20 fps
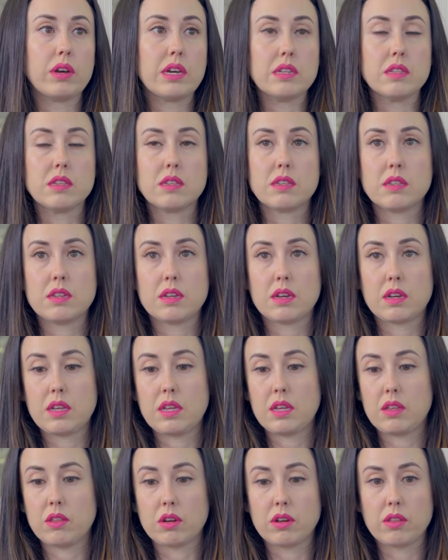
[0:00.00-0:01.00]
It's
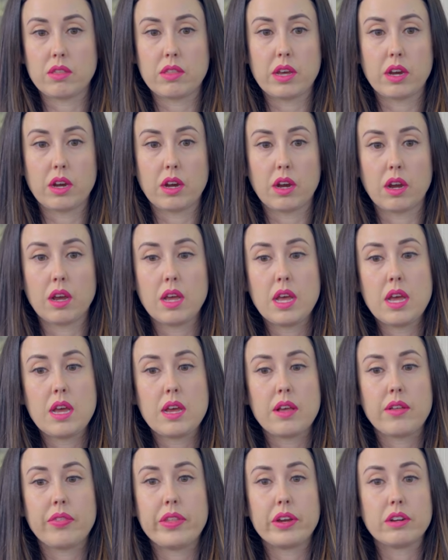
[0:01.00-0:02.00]
either their
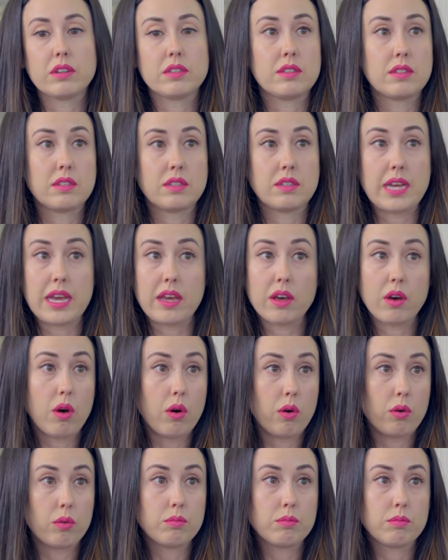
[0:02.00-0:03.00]
their stay at
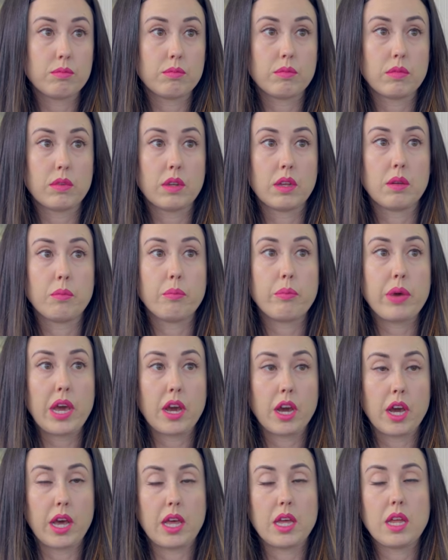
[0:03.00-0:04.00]
home yeah.
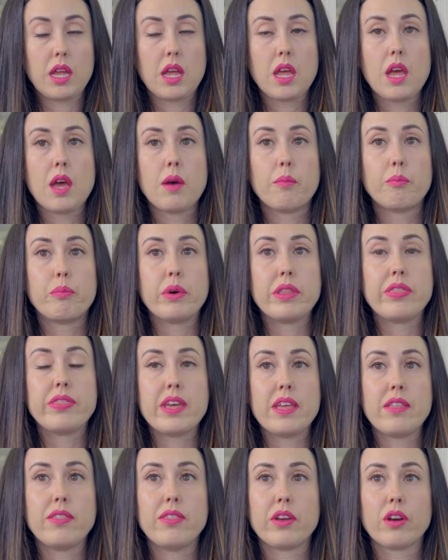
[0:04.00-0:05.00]
parent, but
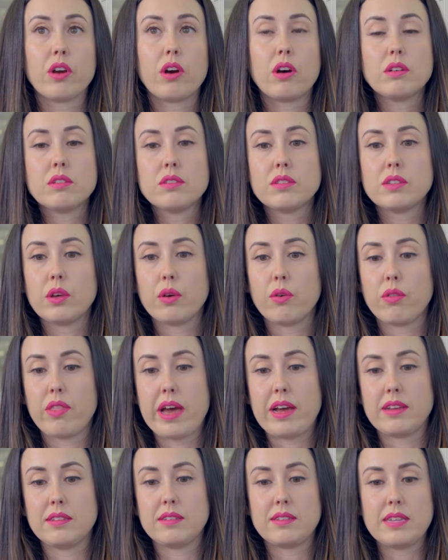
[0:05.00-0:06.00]
then they're also
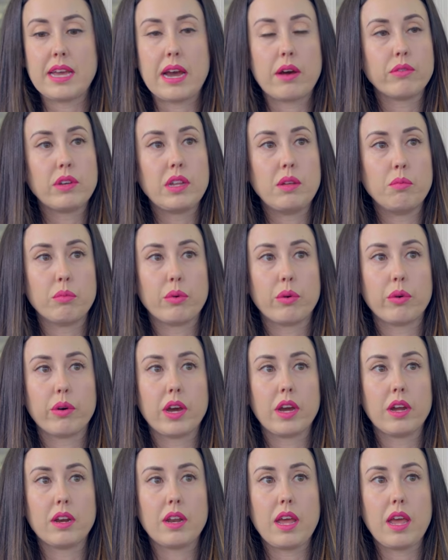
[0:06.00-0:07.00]
that sounding
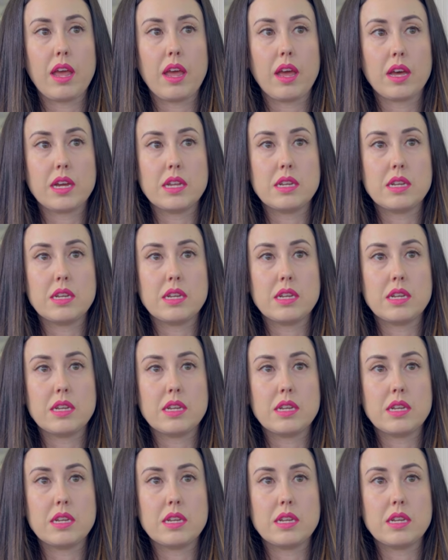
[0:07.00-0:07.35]
board oh, yeah.